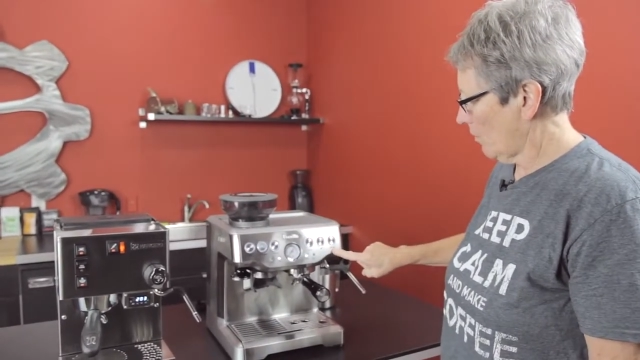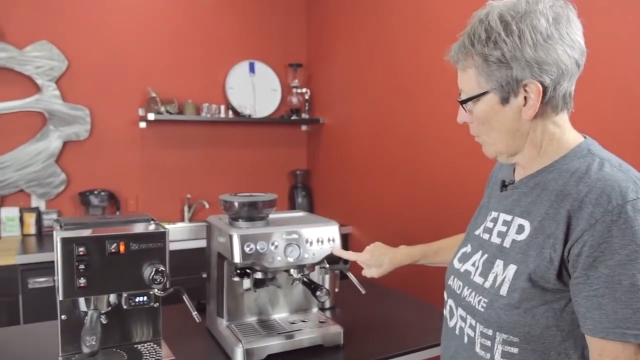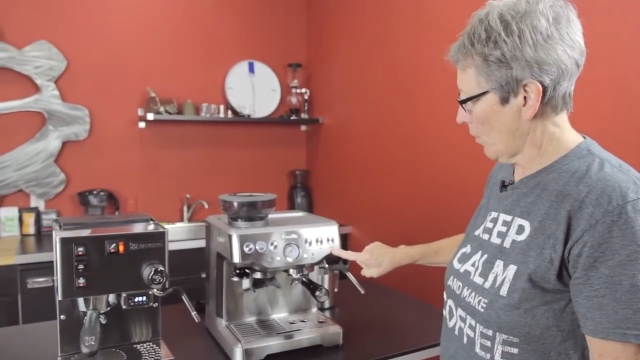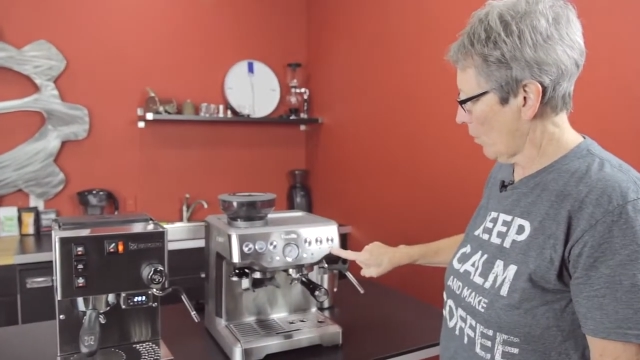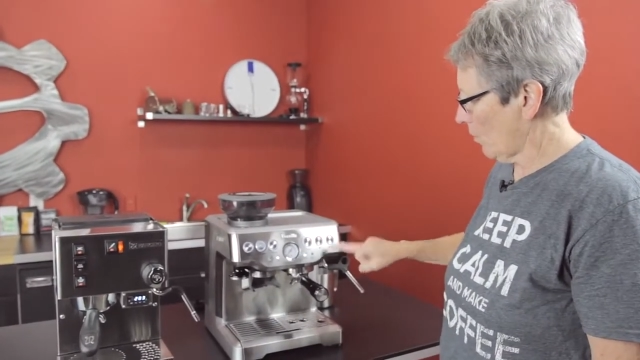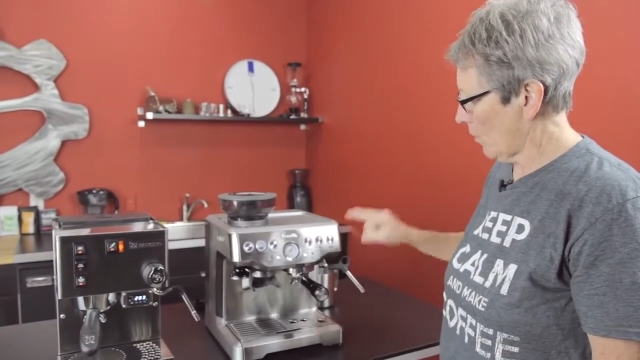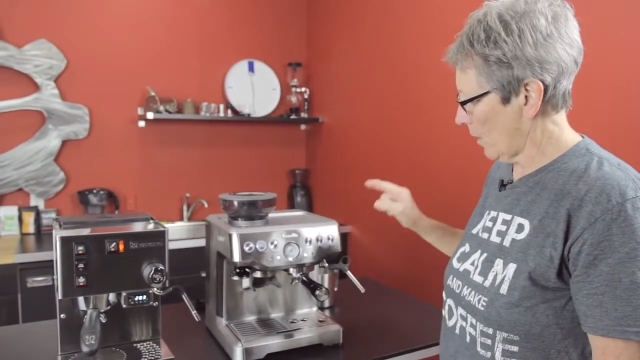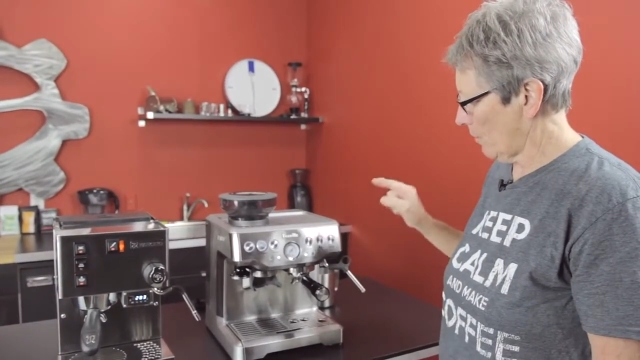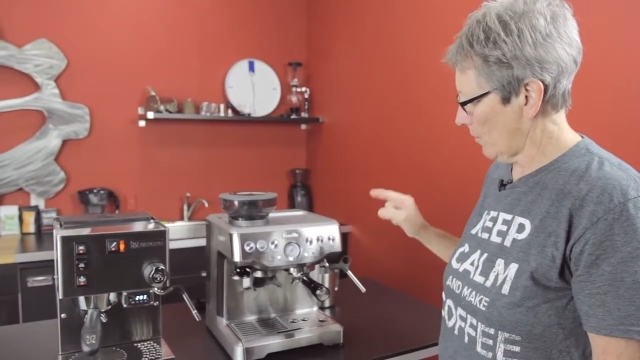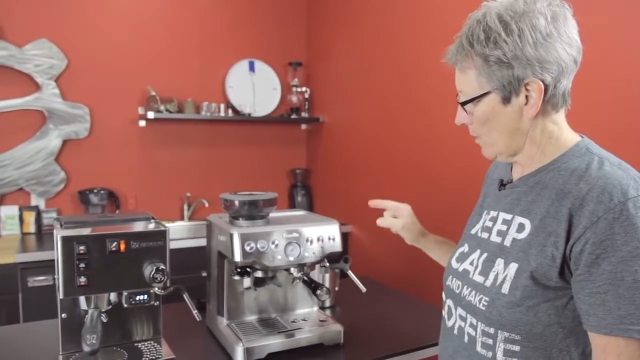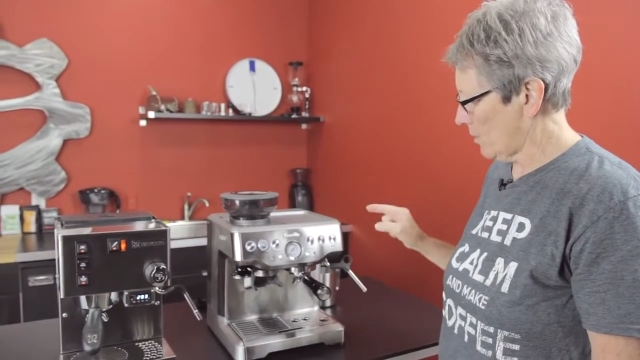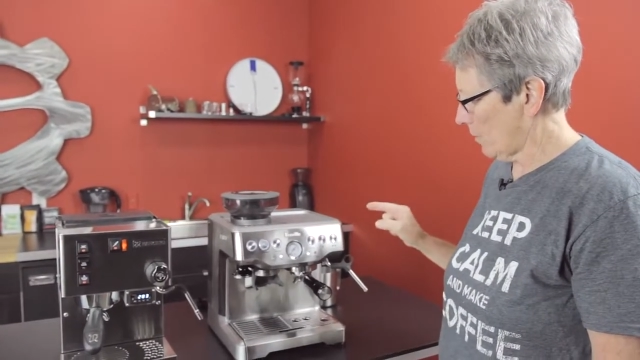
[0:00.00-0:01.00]

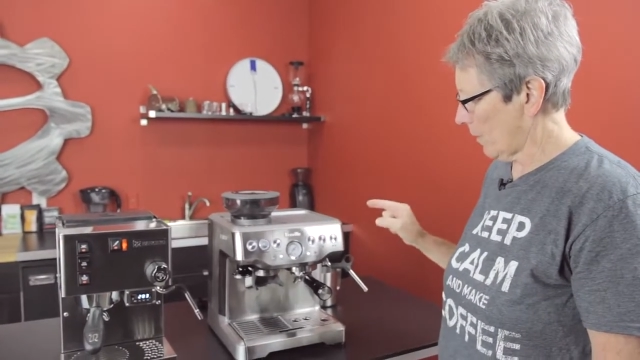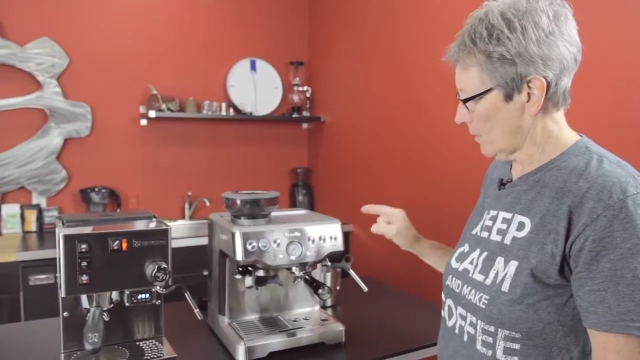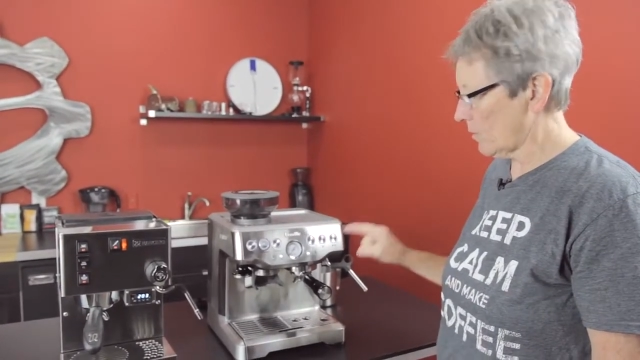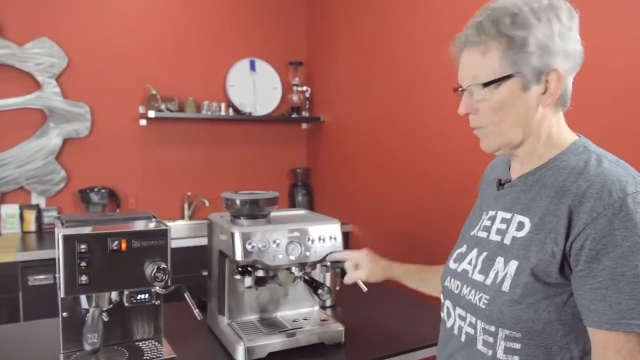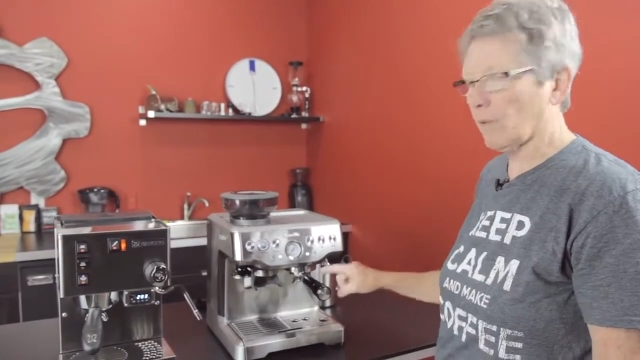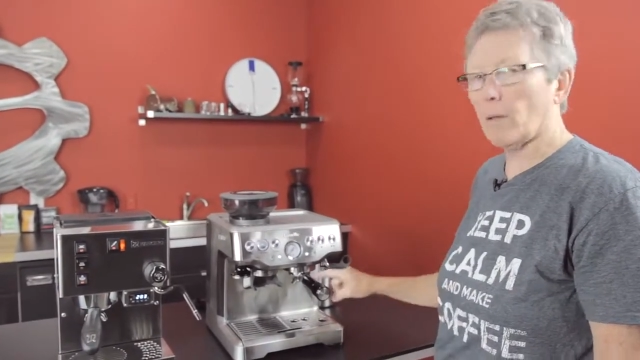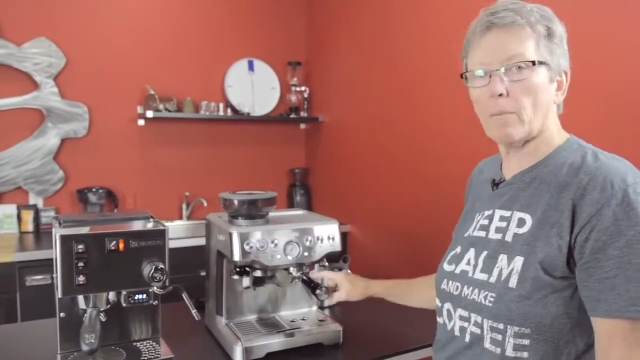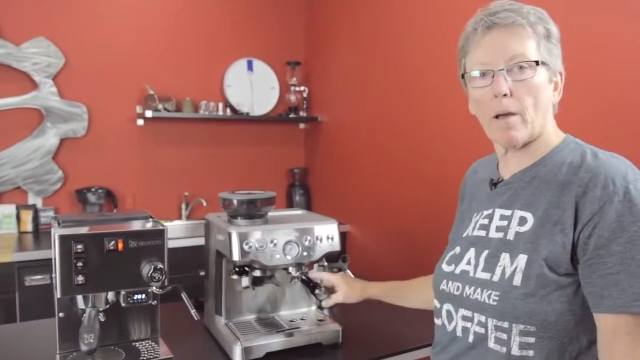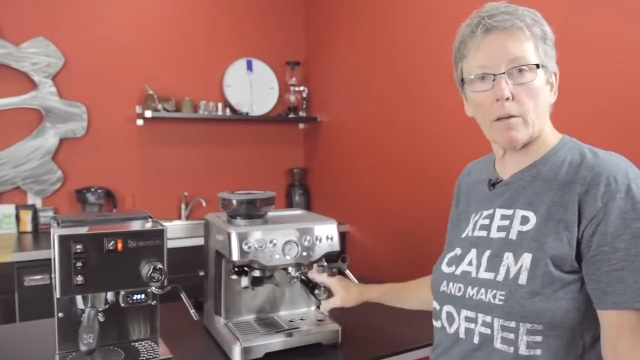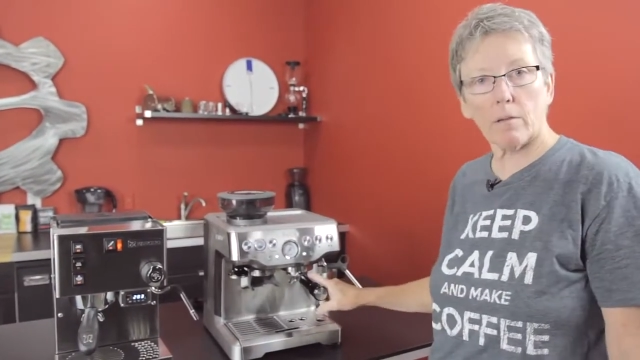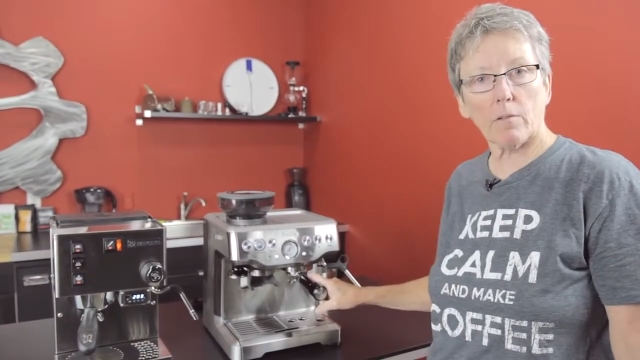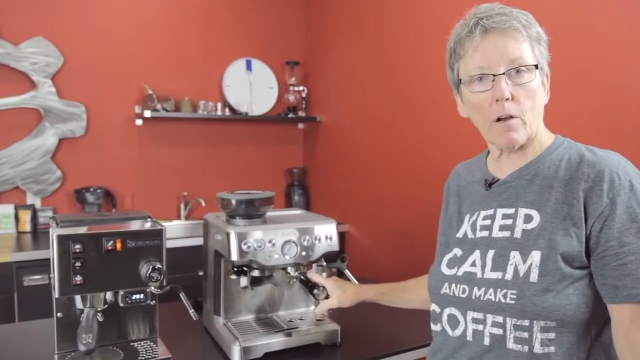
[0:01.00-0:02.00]
program these buttons for the
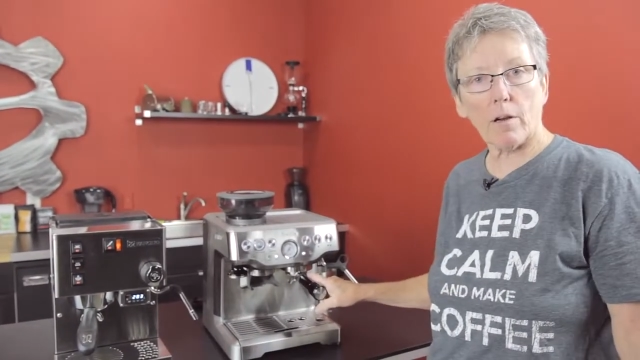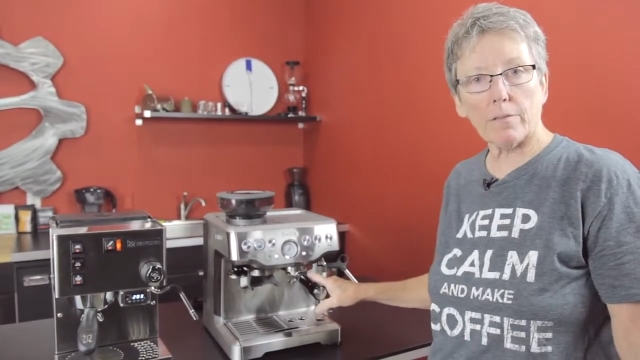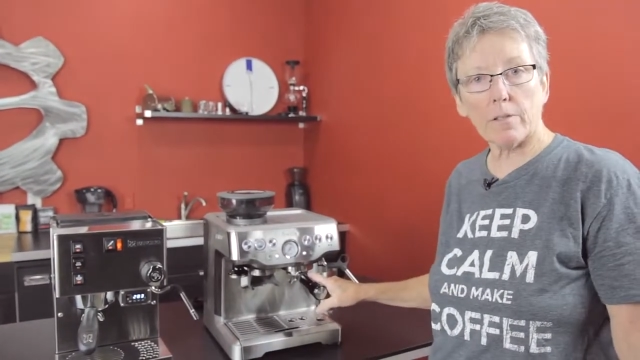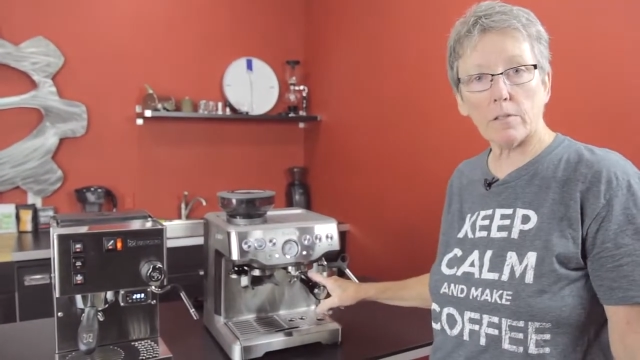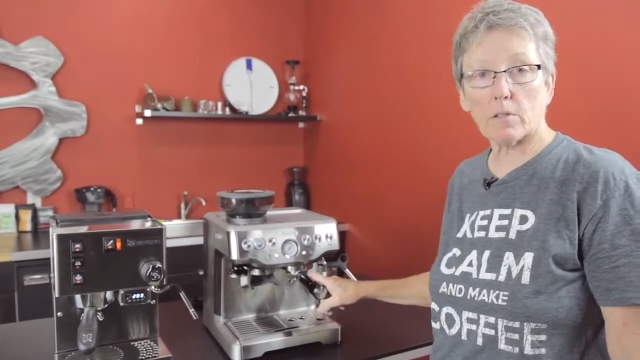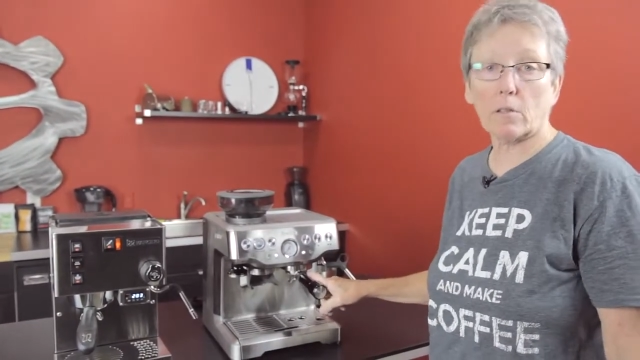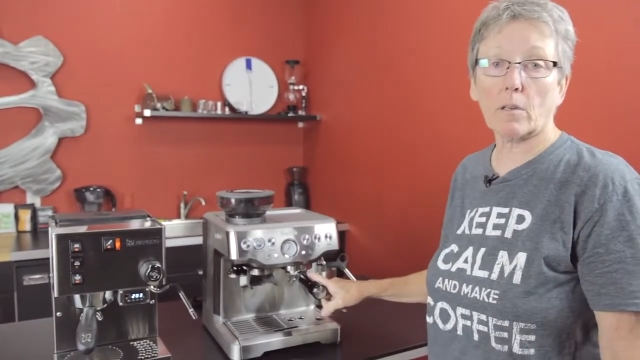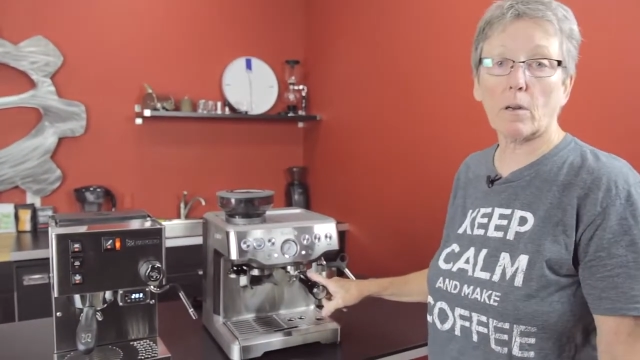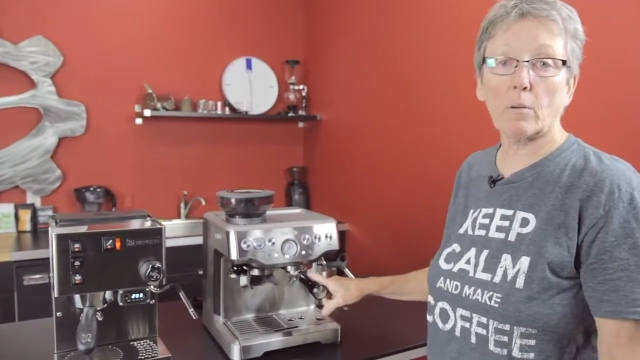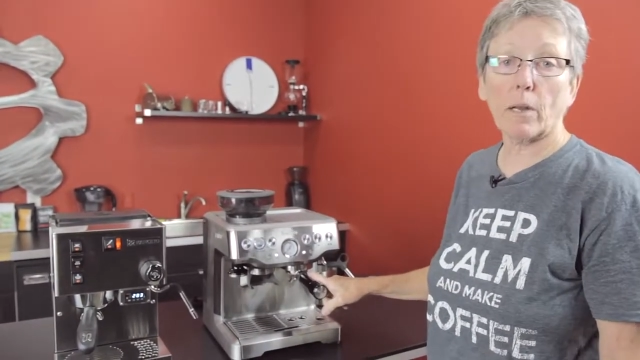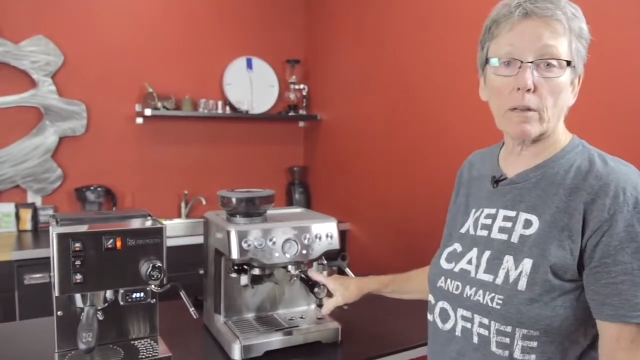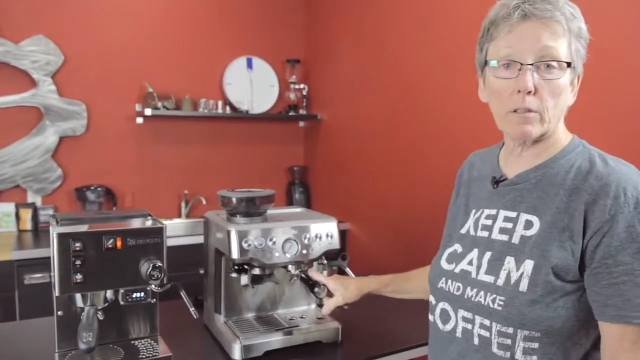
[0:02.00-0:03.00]
amount of coffee that's going to
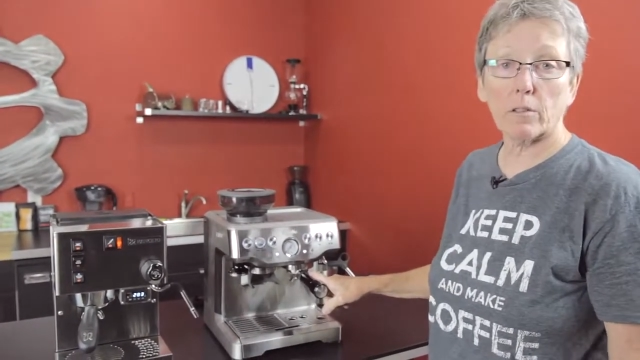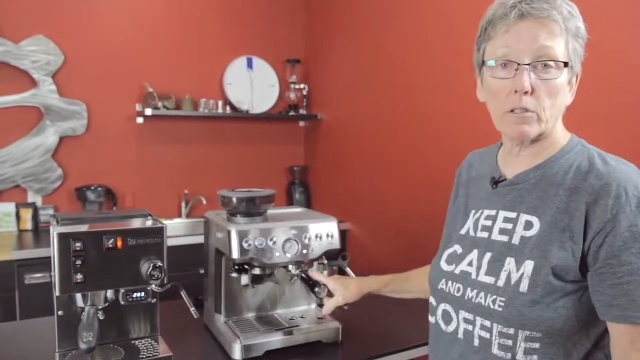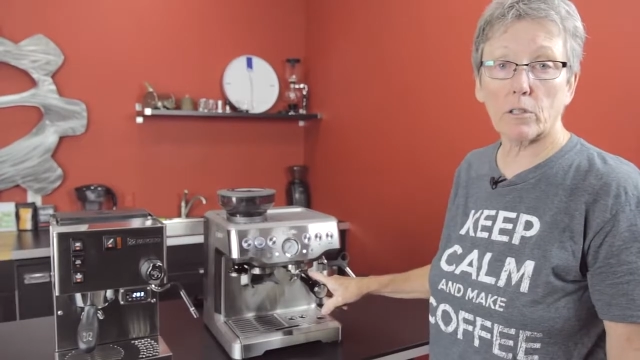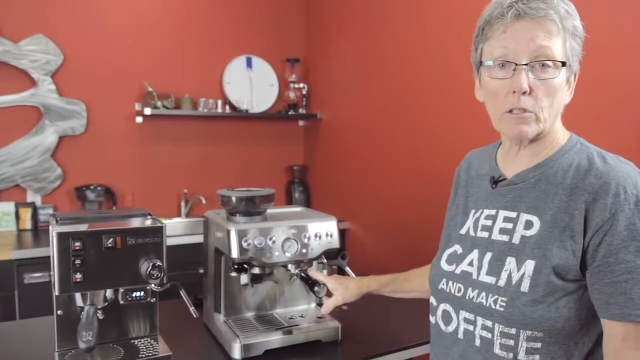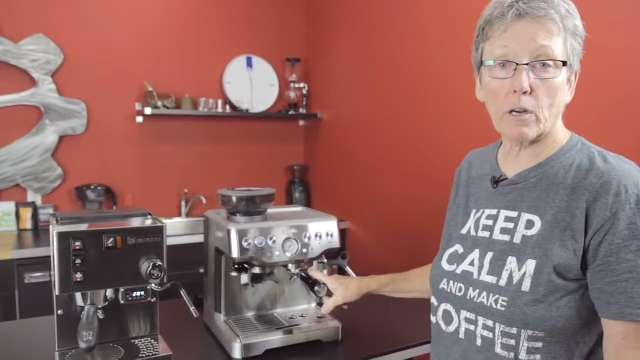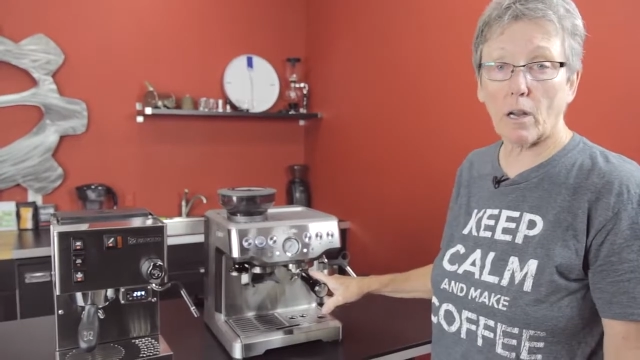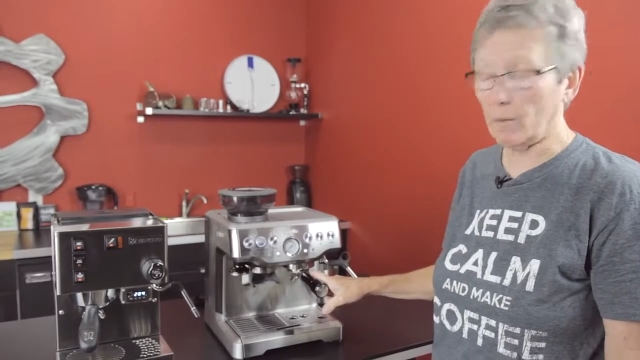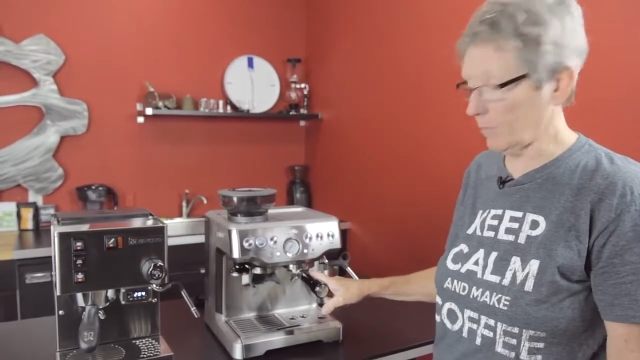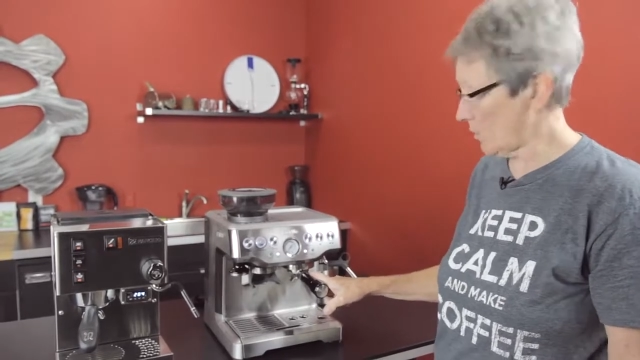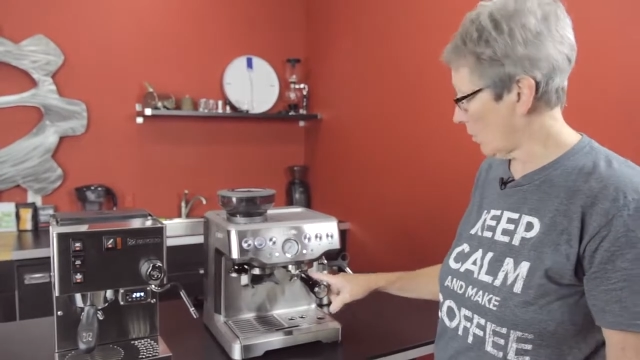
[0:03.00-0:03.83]
go down into your cup.